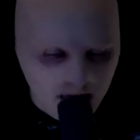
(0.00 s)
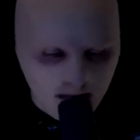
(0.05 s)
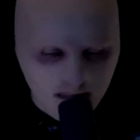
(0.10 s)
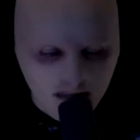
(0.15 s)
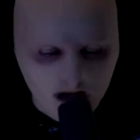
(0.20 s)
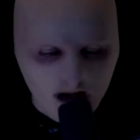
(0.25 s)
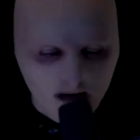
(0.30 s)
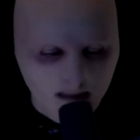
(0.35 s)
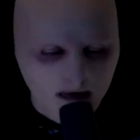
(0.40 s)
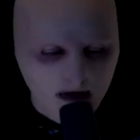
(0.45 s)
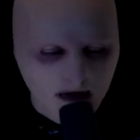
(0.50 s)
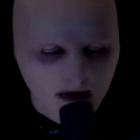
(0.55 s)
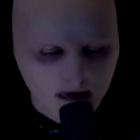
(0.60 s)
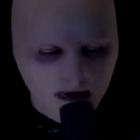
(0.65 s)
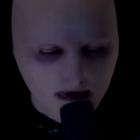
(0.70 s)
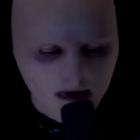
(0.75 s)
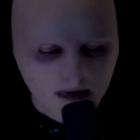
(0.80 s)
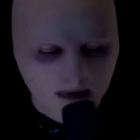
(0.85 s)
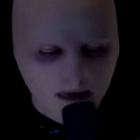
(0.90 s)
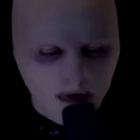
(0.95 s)
I'd be happy to
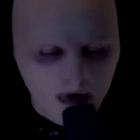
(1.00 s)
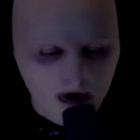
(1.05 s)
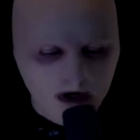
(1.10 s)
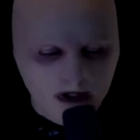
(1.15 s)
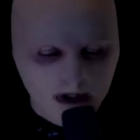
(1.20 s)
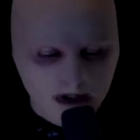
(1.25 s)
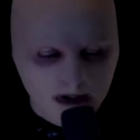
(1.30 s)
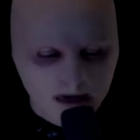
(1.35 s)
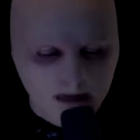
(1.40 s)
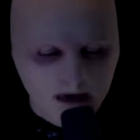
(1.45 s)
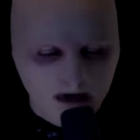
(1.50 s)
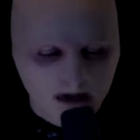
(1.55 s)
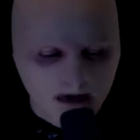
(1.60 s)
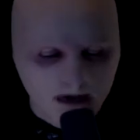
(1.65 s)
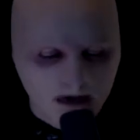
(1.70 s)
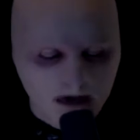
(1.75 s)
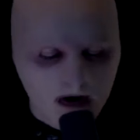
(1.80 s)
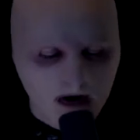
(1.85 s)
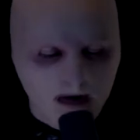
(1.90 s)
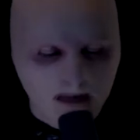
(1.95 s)
answer some questions, but
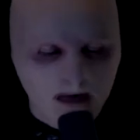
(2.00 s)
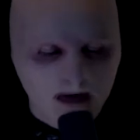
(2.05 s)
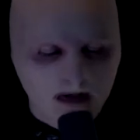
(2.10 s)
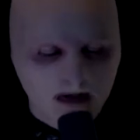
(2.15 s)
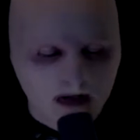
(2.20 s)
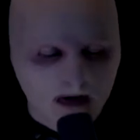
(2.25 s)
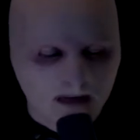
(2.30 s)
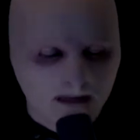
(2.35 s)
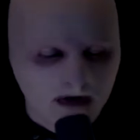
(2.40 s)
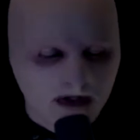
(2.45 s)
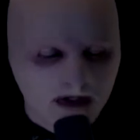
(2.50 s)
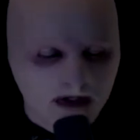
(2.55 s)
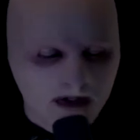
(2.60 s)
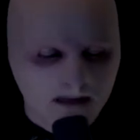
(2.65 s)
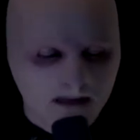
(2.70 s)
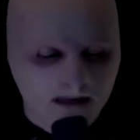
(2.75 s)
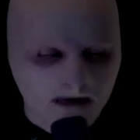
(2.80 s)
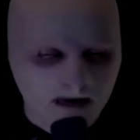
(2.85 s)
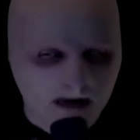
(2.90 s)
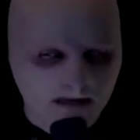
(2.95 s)
can talk about this on a much
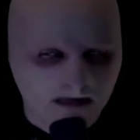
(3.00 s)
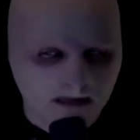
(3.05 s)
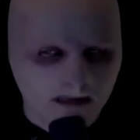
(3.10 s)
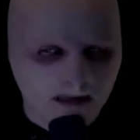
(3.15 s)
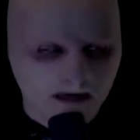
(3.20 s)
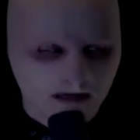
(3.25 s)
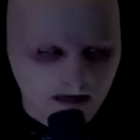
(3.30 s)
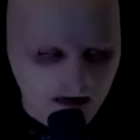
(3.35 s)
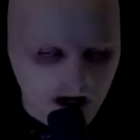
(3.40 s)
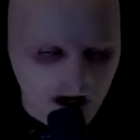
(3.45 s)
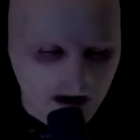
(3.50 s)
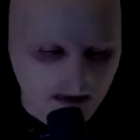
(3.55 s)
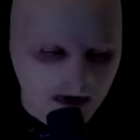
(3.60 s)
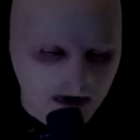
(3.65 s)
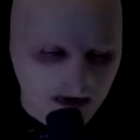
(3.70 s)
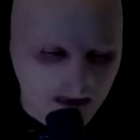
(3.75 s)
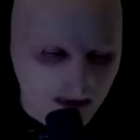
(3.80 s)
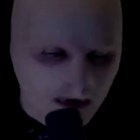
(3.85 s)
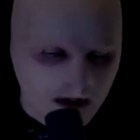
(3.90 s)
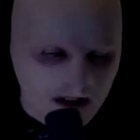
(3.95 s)
deeper level. But for now, I'm
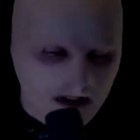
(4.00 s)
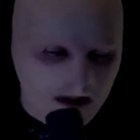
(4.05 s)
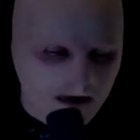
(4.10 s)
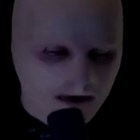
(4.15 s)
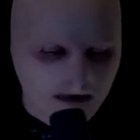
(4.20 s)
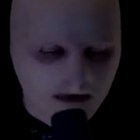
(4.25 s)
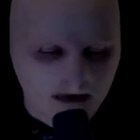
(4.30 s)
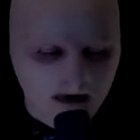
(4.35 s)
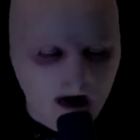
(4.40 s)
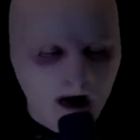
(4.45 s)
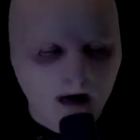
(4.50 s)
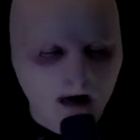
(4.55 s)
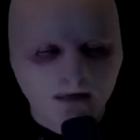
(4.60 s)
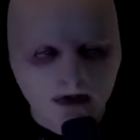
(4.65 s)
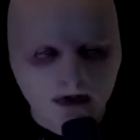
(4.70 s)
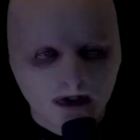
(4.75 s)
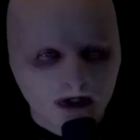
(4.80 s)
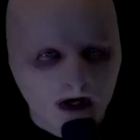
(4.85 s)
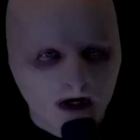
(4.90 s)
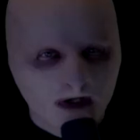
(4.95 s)
just breezing through the
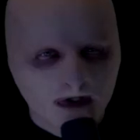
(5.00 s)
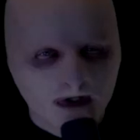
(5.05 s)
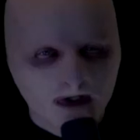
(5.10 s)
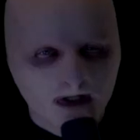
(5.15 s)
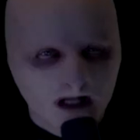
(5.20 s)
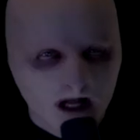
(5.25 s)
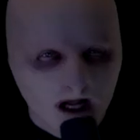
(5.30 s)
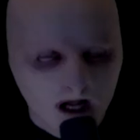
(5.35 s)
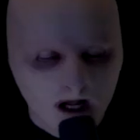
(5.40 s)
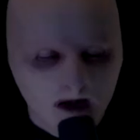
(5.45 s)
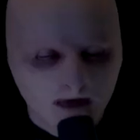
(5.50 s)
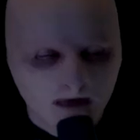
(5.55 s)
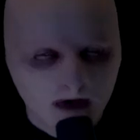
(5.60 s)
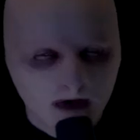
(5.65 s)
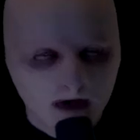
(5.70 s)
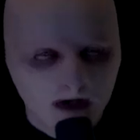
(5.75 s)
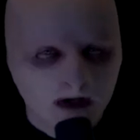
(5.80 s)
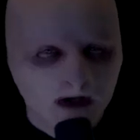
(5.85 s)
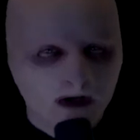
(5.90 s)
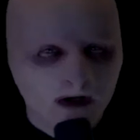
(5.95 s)
conversations that I have.
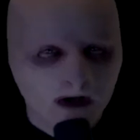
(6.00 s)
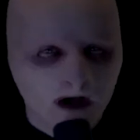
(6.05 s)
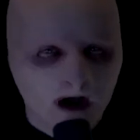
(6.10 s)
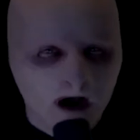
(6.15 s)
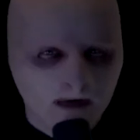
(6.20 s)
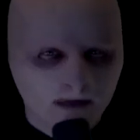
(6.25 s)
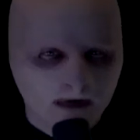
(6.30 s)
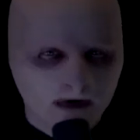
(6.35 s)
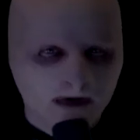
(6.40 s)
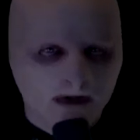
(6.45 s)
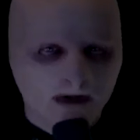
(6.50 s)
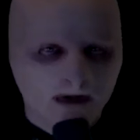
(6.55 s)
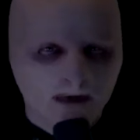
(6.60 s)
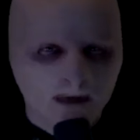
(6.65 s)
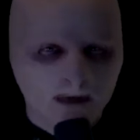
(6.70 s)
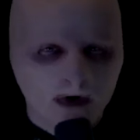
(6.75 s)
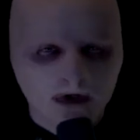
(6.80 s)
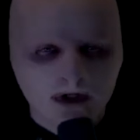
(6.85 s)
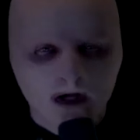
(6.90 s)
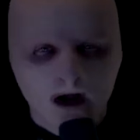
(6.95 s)
Obviously,
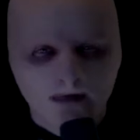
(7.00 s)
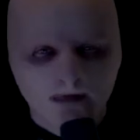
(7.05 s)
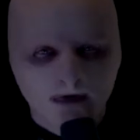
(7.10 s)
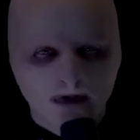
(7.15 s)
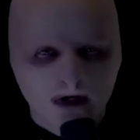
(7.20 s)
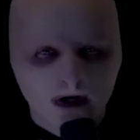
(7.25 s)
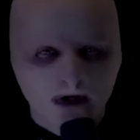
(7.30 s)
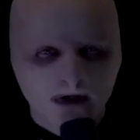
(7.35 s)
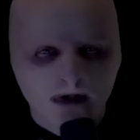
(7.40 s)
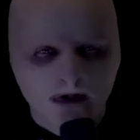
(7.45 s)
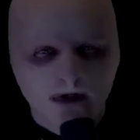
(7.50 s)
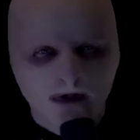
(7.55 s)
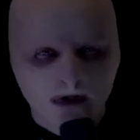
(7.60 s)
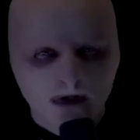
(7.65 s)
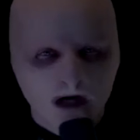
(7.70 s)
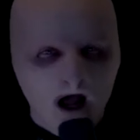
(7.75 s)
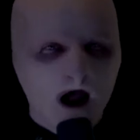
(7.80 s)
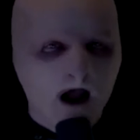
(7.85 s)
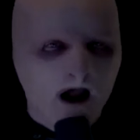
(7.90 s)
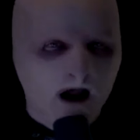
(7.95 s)
most conversations
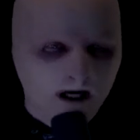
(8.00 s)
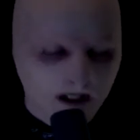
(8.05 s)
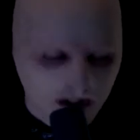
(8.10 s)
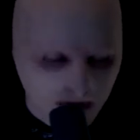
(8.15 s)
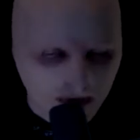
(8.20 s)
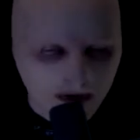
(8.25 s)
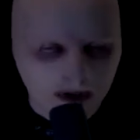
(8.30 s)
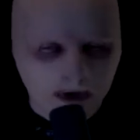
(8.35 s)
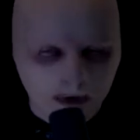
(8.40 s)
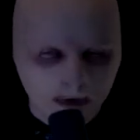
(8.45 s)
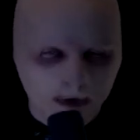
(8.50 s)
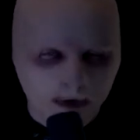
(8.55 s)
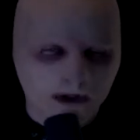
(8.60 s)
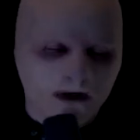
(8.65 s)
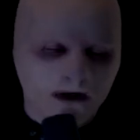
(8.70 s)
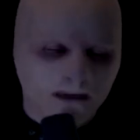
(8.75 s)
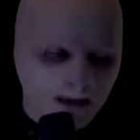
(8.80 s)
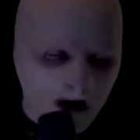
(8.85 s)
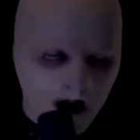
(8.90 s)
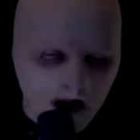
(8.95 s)
are not had in a
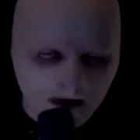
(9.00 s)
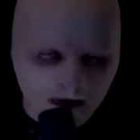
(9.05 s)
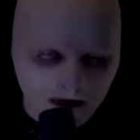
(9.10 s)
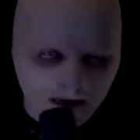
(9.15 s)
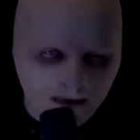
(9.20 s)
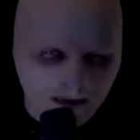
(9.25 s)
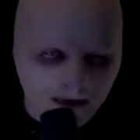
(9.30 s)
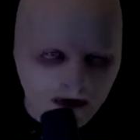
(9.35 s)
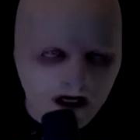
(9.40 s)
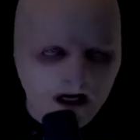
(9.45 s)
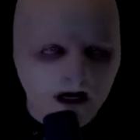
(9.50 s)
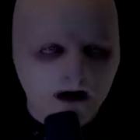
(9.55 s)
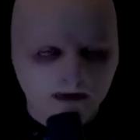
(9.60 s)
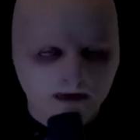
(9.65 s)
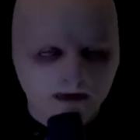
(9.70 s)
recorded manner. And